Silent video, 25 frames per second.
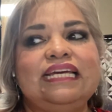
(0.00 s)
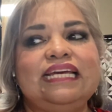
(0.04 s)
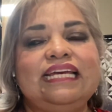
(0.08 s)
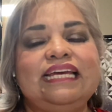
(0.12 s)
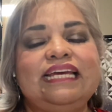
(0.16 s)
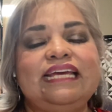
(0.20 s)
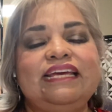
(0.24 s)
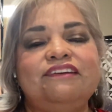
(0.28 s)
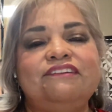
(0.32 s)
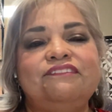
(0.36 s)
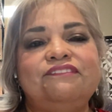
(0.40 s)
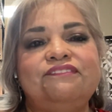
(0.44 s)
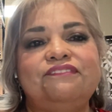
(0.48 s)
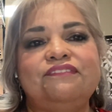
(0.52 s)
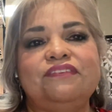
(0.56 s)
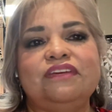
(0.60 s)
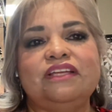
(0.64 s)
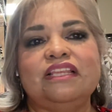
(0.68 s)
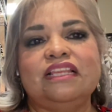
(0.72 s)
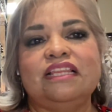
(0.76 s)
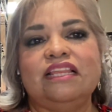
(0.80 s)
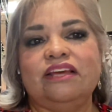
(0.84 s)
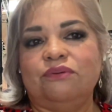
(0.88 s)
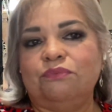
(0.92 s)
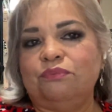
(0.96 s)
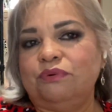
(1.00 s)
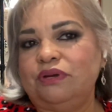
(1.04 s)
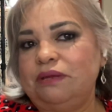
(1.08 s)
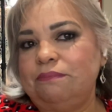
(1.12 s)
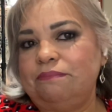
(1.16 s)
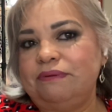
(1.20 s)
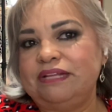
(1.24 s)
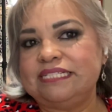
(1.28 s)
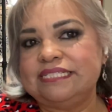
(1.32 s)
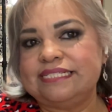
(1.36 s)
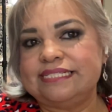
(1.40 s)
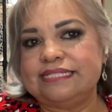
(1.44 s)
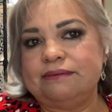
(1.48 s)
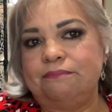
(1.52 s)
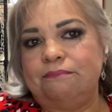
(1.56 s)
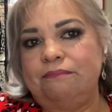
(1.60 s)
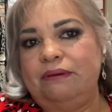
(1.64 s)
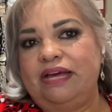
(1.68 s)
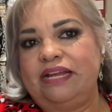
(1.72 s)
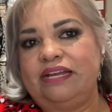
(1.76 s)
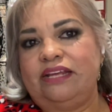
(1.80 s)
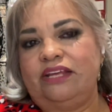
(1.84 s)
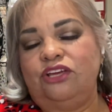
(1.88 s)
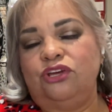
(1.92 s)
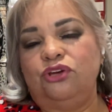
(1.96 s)
if there would have been
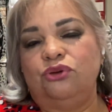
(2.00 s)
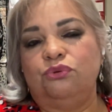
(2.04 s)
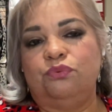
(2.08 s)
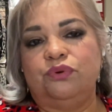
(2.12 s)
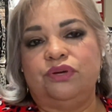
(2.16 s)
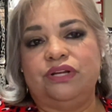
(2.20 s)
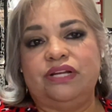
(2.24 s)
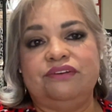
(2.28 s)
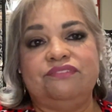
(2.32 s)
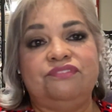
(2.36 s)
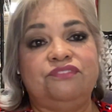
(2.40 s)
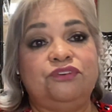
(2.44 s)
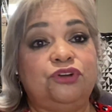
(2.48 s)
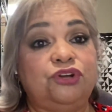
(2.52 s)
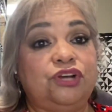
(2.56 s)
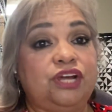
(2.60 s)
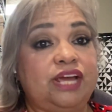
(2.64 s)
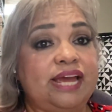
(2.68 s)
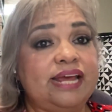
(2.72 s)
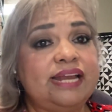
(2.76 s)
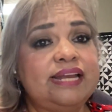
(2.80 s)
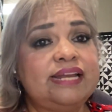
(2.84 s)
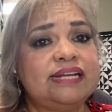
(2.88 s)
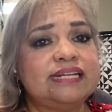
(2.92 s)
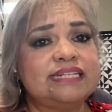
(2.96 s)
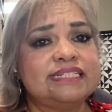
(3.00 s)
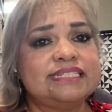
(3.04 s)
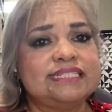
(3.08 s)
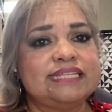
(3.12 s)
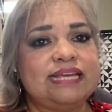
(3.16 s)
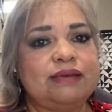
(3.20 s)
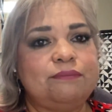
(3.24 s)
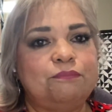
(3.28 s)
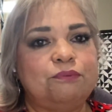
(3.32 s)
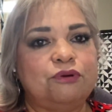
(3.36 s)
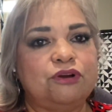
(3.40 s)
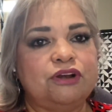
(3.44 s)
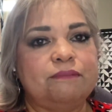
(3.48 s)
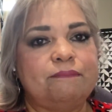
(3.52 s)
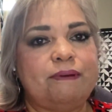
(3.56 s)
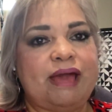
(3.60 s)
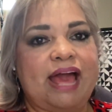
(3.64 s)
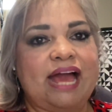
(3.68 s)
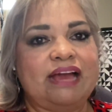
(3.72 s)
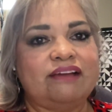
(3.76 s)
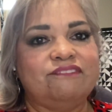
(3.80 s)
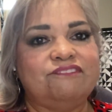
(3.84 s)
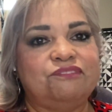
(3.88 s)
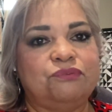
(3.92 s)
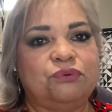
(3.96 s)
somebody who would have created a state board
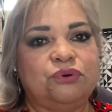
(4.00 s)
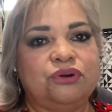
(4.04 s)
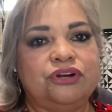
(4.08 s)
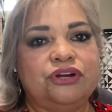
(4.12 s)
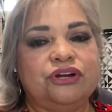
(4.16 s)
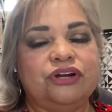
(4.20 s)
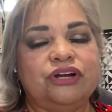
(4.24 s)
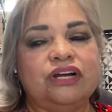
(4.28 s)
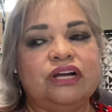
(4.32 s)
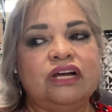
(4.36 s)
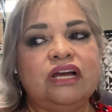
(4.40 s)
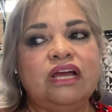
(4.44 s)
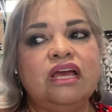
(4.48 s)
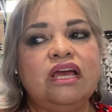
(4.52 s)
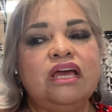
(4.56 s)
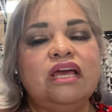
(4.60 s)
bag for her,